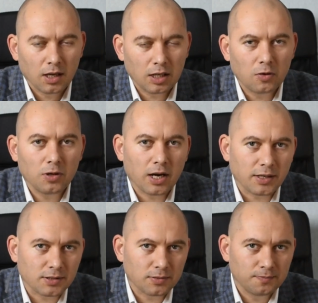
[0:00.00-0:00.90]
Hello
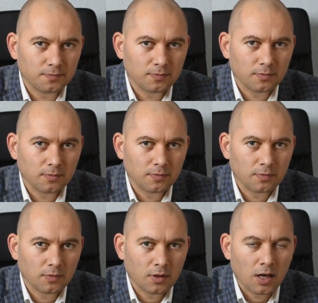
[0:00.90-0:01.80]
guys,
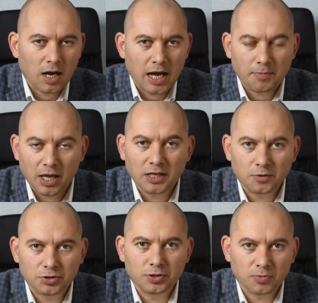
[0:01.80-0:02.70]
I'm
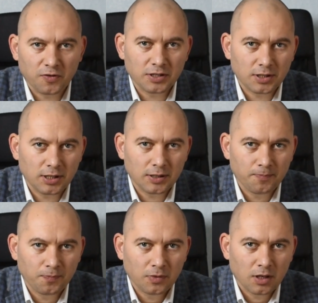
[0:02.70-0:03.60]
Eduard Trymbovetskiy.
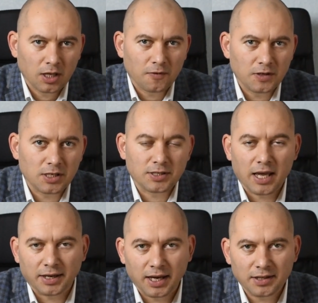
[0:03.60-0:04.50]
This is
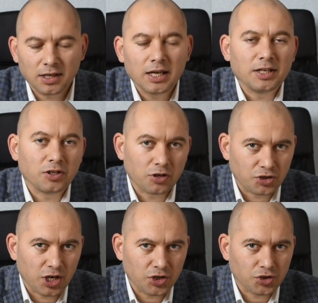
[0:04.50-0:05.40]
again
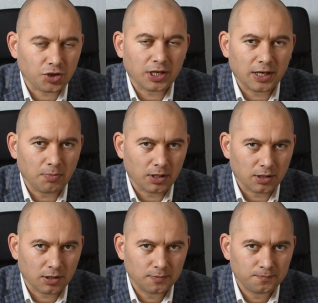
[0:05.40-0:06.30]
Negotiation in a
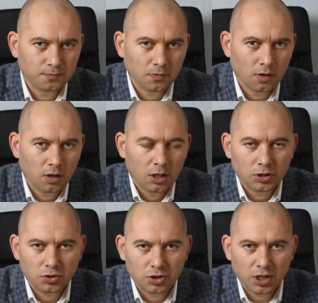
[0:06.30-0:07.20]
Minute.
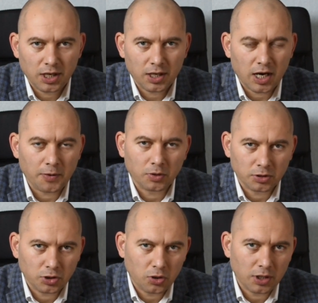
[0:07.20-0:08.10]
Today I
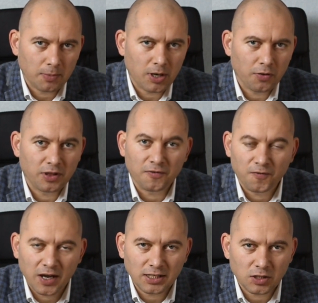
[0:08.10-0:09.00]
will talk about the
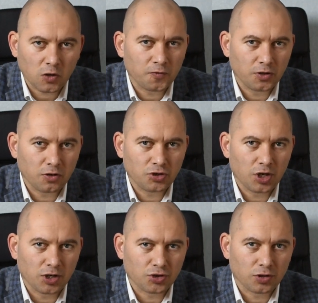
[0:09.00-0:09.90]
phases of
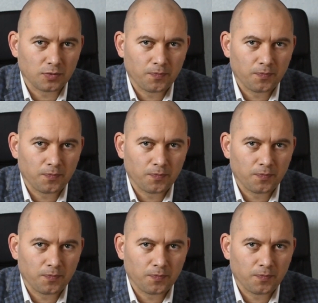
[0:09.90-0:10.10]
negotiation.